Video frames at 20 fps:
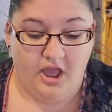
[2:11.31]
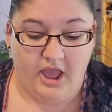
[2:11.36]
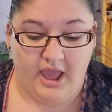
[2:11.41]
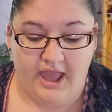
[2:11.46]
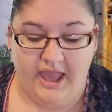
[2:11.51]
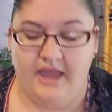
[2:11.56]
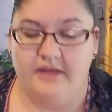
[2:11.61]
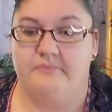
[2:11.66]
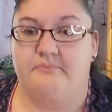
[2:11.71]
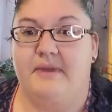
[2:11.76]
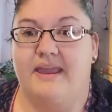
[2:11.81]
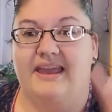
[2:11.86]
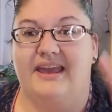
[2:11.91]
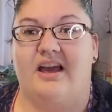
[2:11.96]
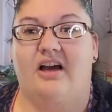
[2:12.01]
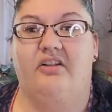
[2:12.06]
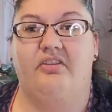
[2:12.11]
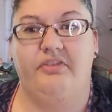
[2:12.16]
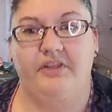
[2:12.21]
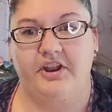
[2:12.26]
and make it
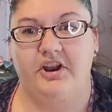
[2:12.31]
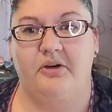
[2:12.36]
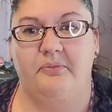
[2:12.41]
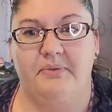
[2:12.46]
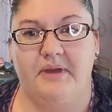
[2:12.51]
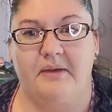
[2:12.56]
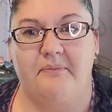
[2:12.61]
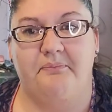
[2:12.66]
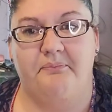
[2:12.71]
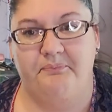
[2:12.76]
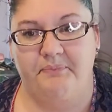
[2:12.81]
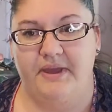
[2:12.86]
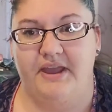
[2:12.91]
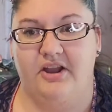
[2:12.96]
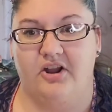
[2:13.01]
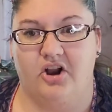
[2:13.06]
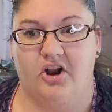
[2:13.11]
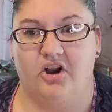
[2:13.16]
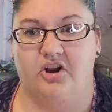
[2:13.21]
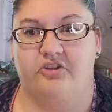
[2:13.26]
a little bit
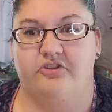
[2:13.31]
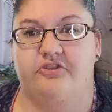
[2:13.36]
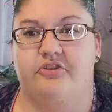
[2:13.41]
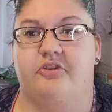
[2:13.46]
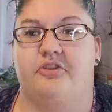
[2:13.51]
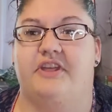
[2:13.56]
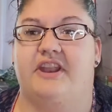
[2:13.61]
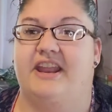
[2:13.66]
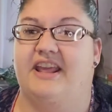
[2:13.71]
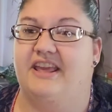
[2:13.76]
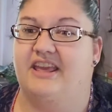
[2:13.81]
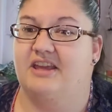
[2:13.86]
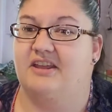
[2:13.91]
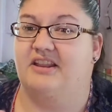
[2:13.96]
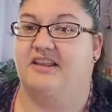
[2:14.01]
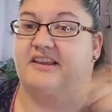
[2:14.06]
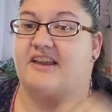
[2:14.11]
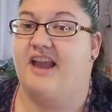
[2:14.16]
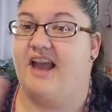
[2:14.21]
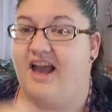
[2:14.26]
bigger so that it can
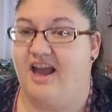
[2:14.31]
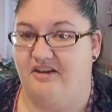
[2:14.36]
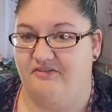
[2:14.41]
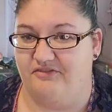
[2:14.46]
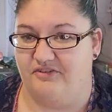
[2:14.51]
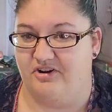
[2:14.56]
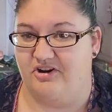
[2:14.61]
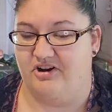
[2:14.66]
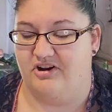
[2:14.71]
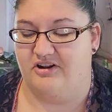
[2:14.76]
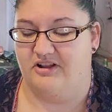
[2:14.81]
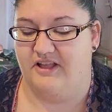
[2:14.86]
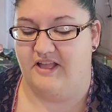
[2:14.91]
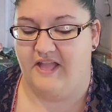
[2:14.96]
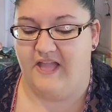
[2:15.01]
cover.